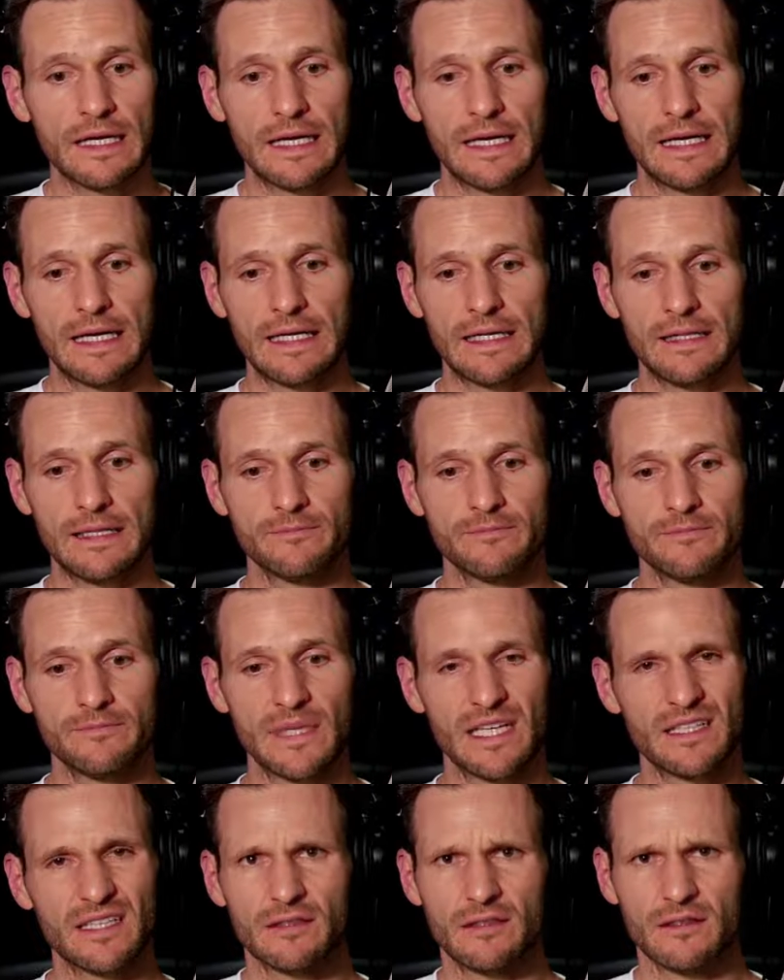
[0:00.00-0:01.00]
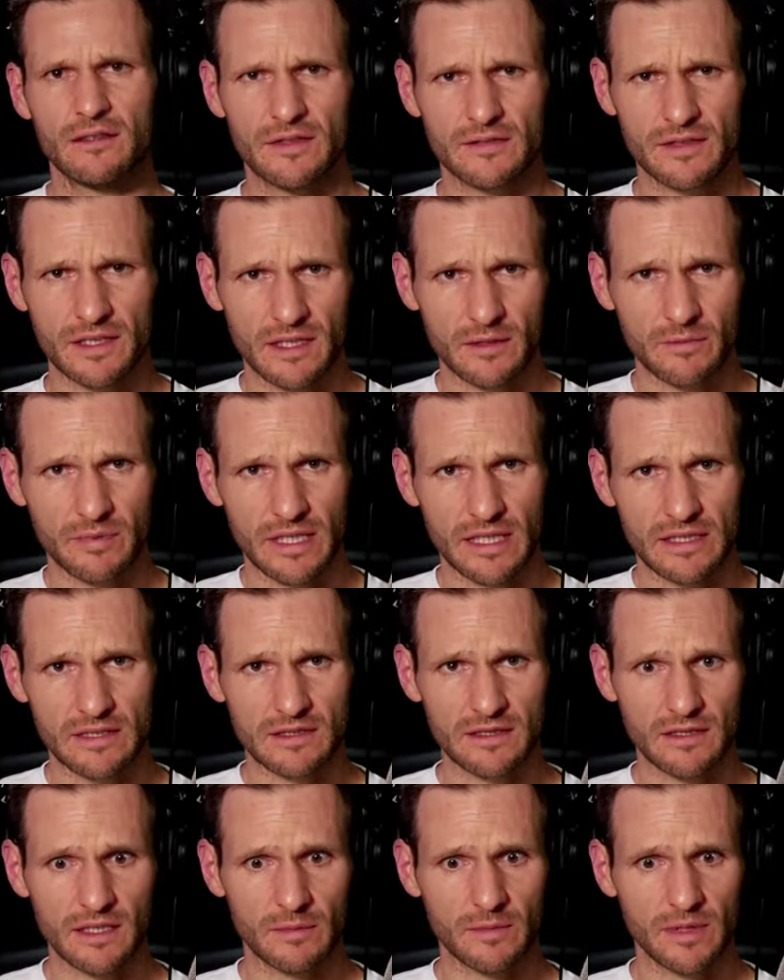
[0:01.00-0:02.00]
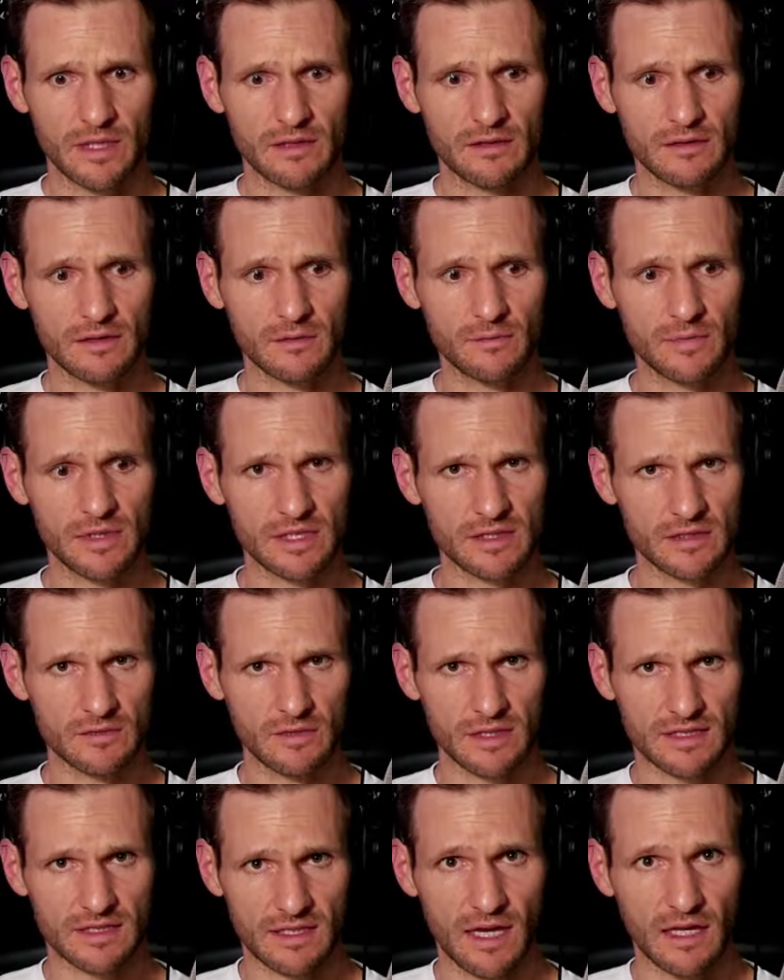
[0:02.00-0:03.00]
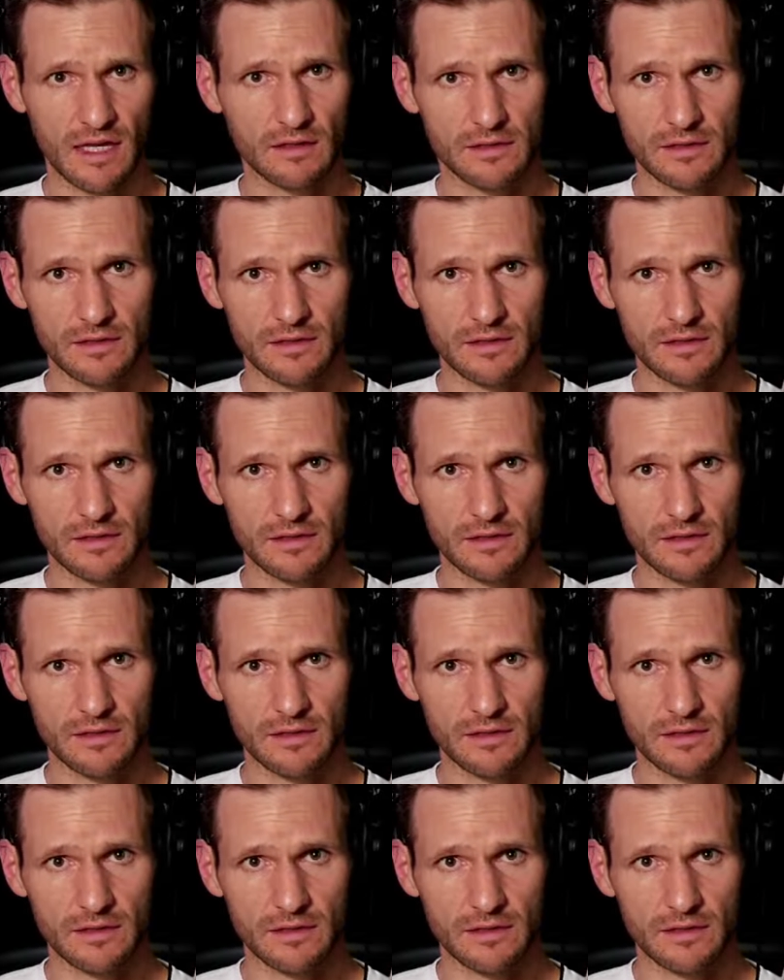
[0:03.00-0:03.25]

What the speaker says: And you don't have to get a PhD. I mean, you can be a street scholar.